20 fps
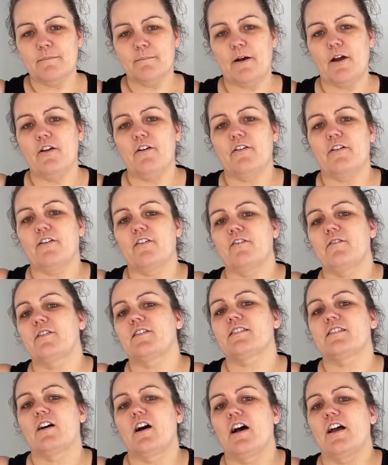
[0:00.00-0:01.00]
but erring on the
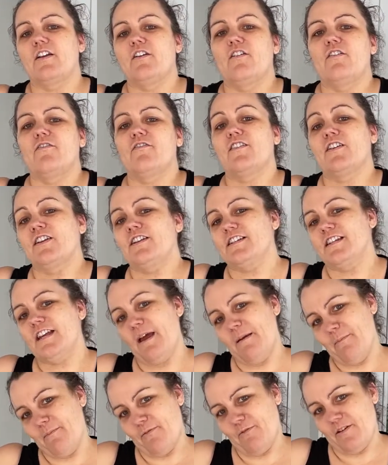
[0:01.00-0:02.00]
side of
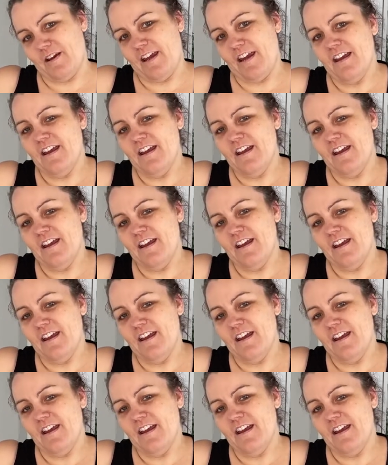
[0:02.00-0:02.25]
contemporary.